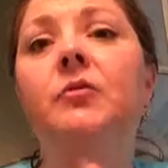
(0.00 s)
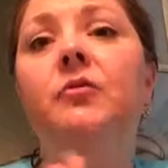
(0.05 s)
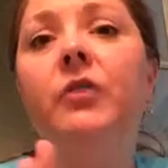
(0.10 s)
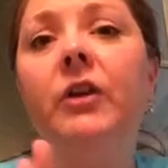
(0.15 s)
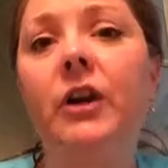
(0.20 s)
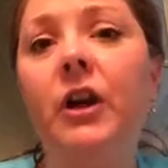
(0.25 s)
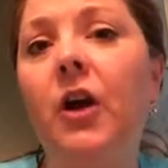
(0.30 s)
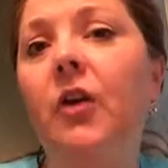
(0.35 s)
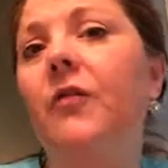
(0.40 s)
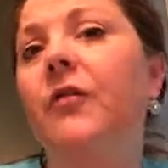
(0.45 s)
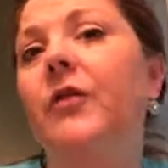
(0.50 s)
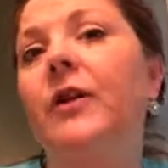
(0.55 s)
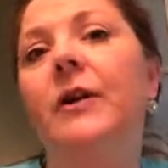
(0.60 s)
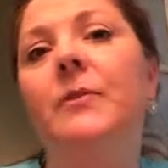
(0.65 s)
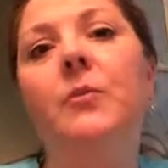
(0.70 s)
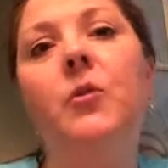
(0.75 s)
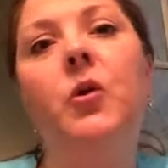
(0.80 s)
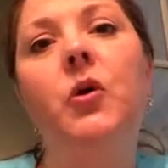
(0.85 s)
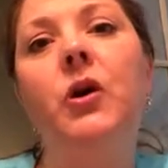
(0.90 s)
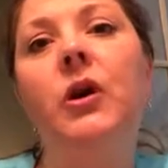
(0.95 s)
read over
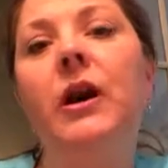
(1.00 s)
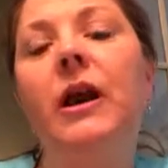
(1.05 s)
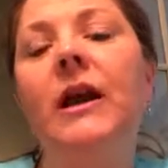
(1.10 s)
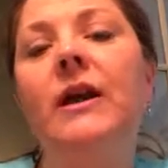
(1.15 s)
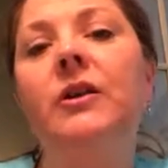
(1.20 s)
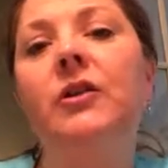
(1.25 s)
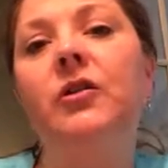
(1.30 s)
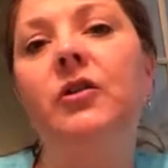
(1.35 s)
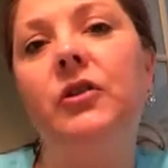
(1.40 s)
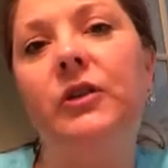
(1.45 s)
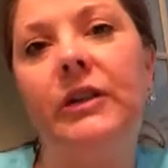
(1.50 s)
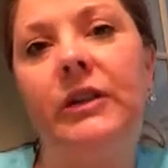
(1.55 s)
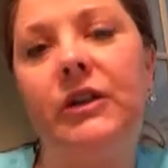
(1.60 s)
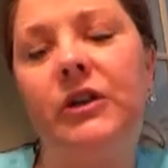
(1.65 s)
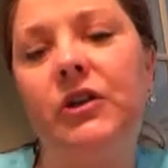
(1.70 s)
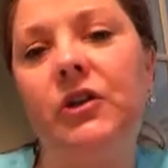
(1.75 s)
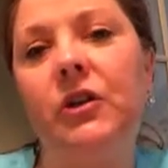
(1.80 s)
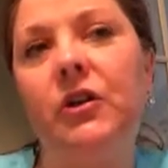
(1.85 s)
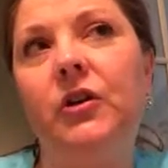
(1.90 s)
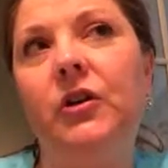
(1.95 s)
it more at your
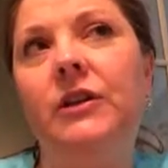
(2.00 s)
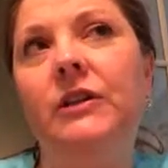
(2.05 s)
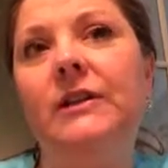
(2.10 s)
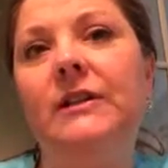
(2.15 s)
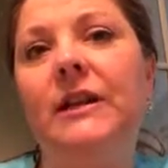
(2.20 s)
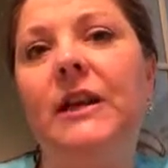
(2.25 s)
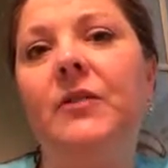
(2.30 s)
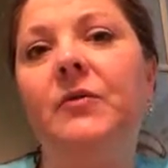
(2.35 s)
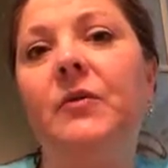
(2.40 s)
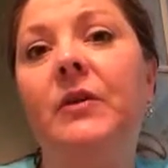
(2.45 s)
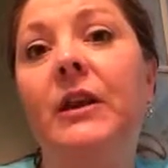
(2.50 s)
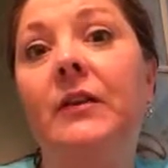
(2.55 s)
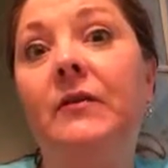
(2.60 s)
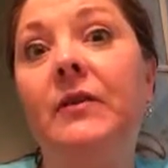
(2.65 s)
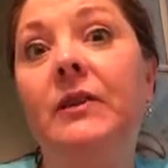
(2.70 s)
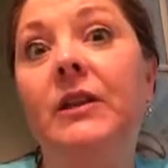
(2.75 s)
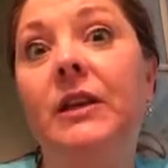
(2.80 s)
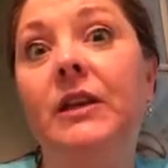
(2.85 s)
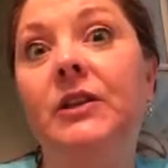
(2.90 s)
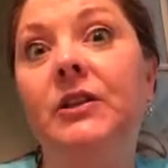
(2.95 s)
leisure instead of when
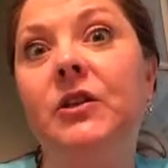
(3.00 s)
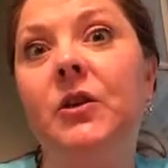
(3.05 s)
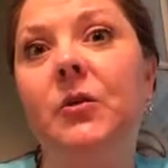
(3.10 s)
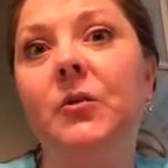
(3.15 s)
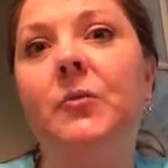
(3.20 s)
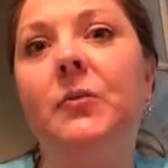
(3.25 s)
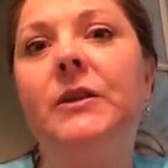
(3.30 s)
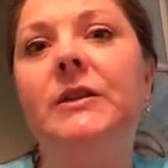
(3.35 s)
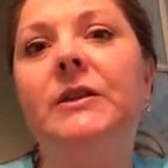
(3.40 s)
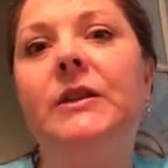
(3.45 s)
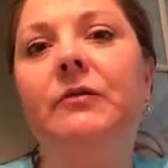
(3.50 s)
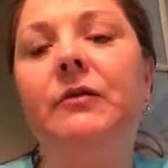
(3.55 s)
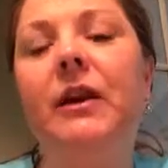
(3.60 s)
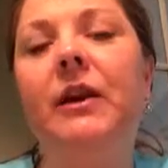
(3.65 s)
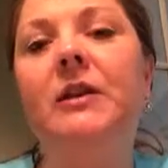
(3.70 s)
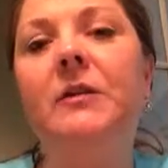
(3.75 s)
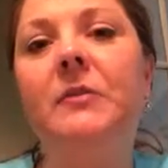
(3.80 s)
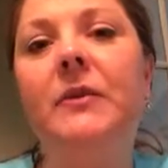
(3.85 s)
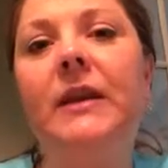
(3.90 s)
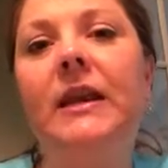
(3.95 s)
everything's so busy
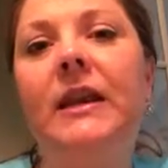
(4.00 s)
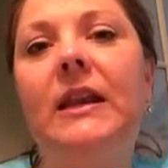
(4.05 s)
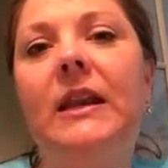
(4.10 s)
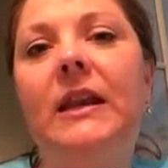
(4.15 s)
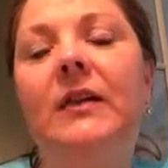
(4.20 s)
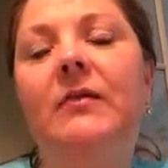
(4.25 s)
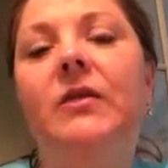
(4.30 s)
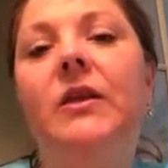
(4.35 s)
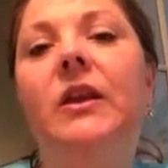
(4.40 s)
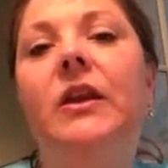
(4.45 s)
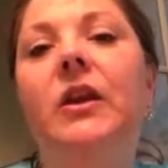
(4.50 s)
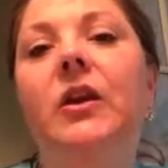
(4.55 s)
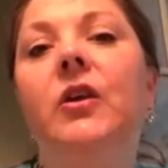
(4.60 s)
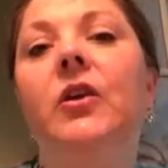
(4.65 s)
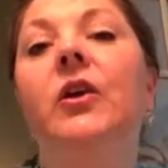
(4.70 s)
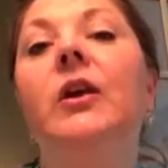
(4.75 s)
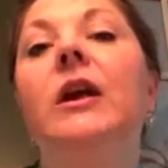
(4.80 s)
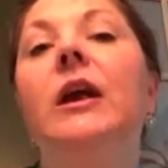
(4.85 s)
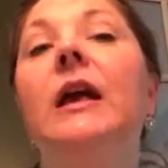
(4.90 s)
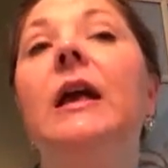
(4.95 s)
right at the beginning of the
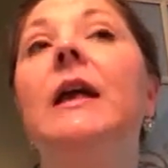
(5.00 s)
year.